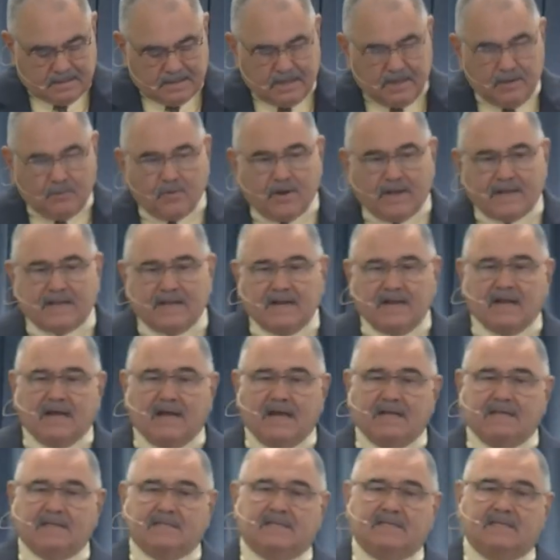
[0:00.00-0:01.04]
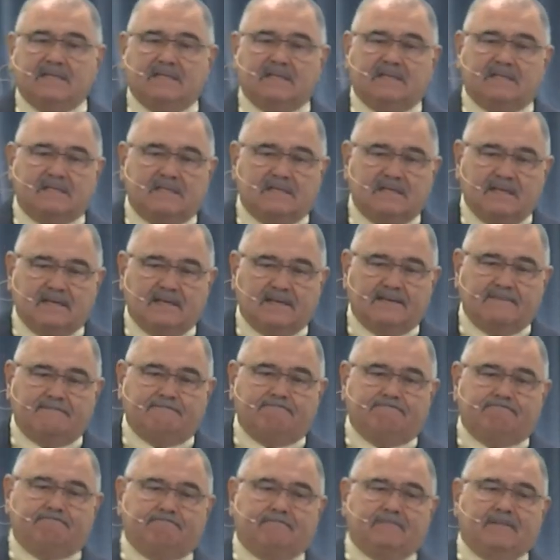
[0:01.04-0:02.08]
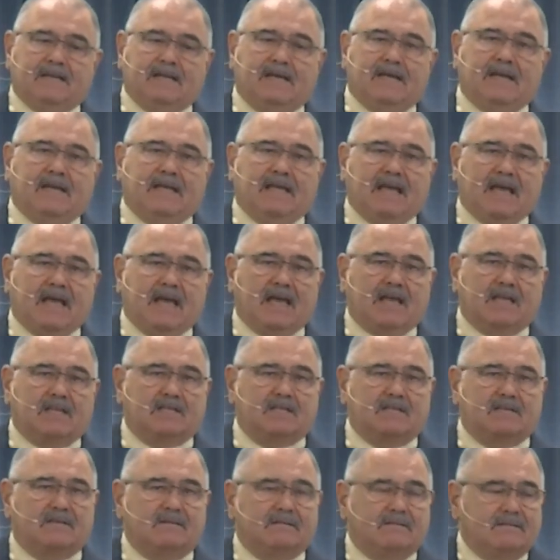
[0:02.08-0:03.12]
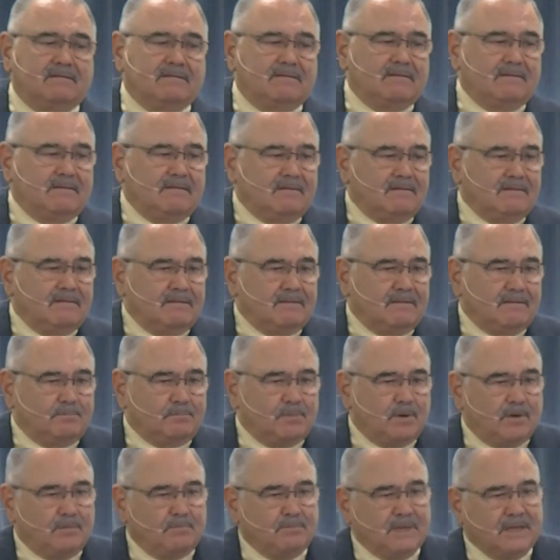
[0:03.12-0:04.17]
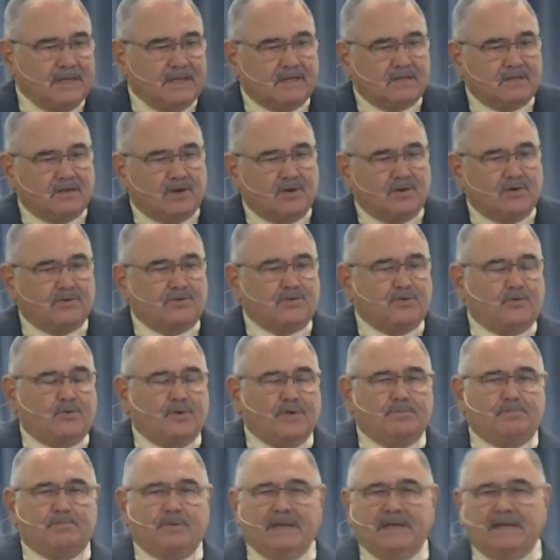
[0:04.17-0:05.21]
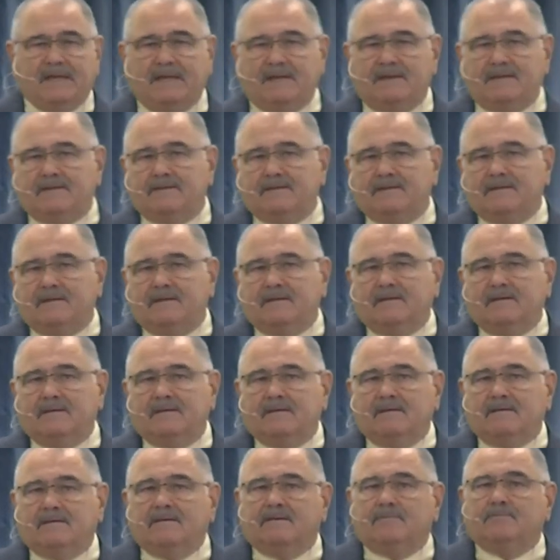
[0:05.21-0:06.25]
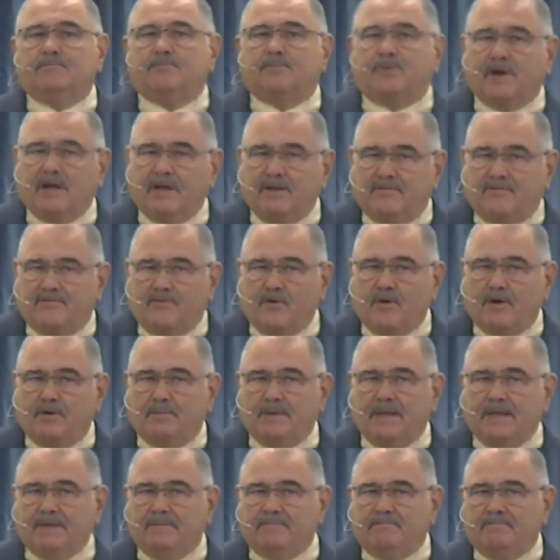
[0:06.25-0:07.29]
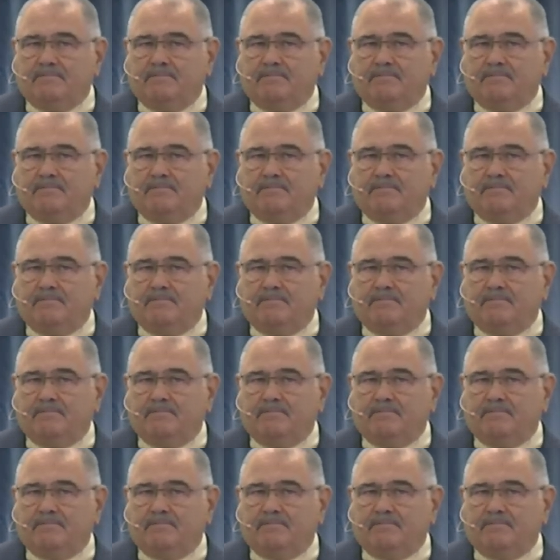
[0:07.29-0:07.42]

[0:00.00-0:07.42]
He recognized his sin and he asked, upon being told to repent, pray for me